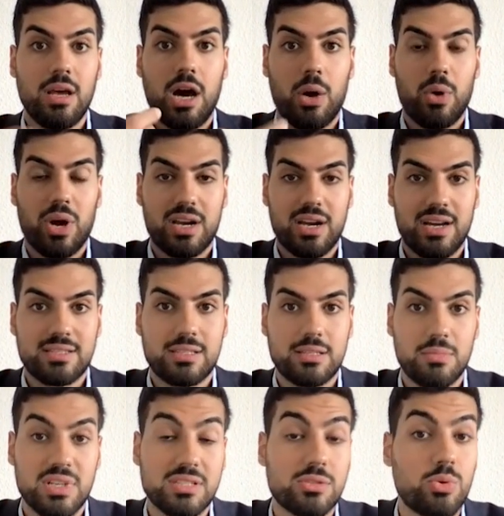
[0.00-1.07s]
our
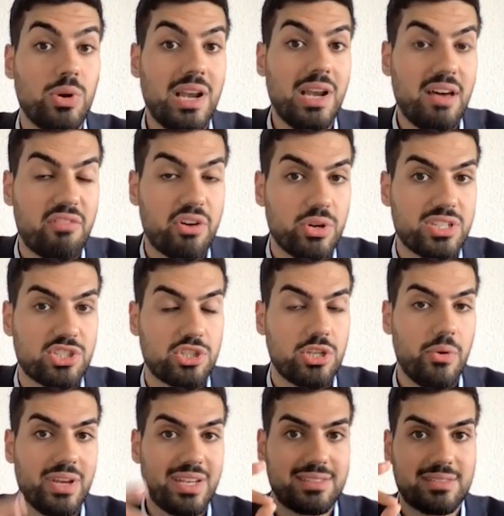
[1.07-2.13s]
customers to leverage
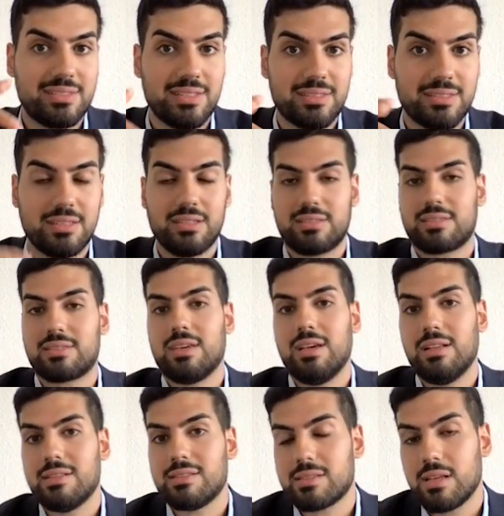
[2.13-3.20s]
their existing
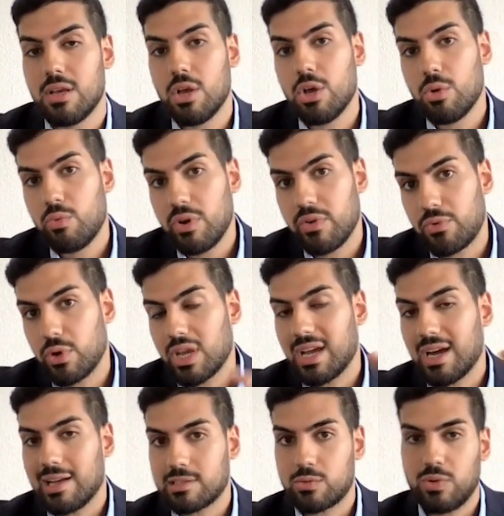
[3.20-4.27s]
skills with
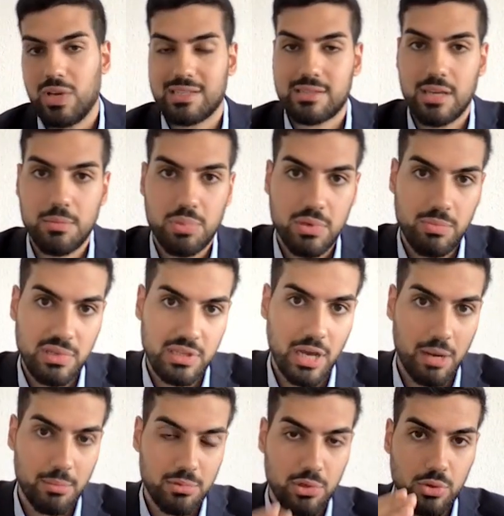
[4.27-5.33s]
regards to SAP
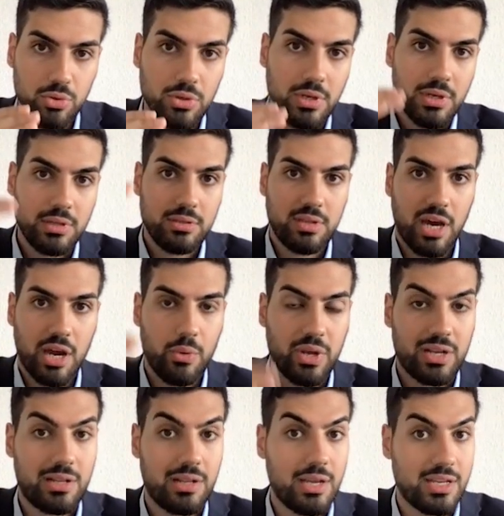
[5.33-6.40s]
BW
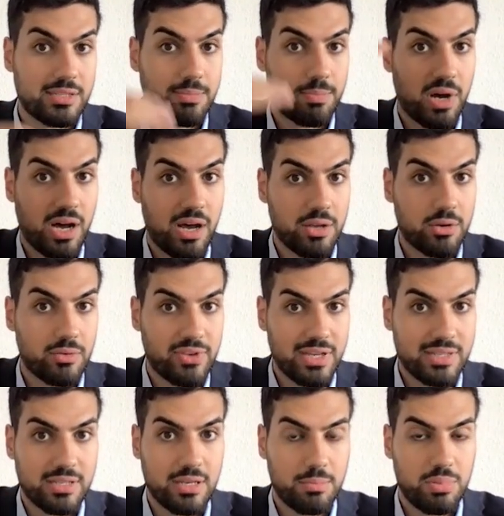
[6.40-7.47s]
directly as part of
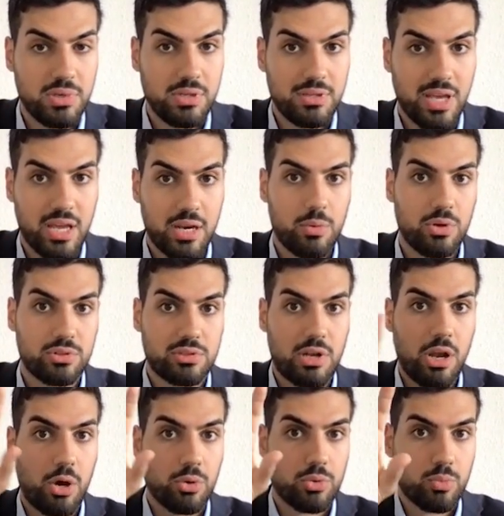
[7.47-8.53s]
SAP Data Warehouse
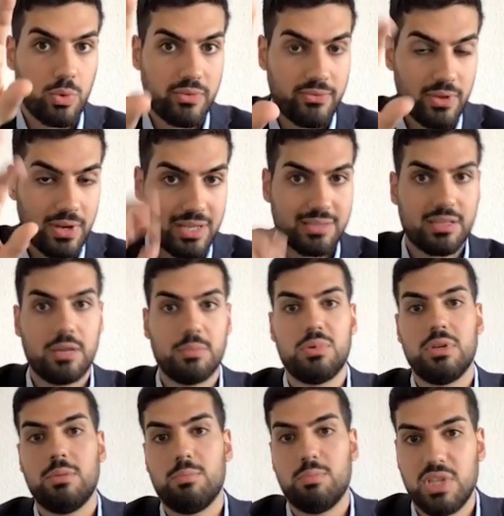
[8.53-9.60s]
Cloud within SAP
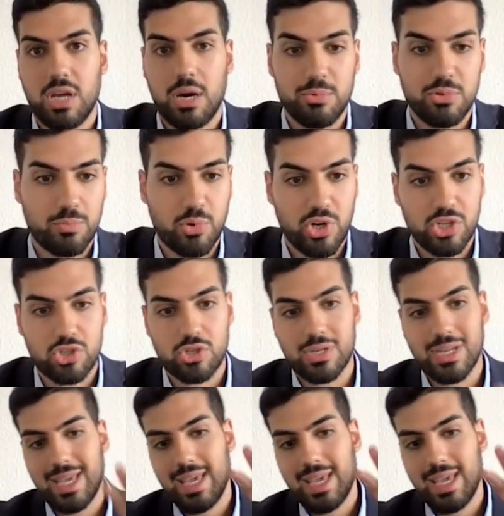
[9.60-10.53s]
BW Bridge.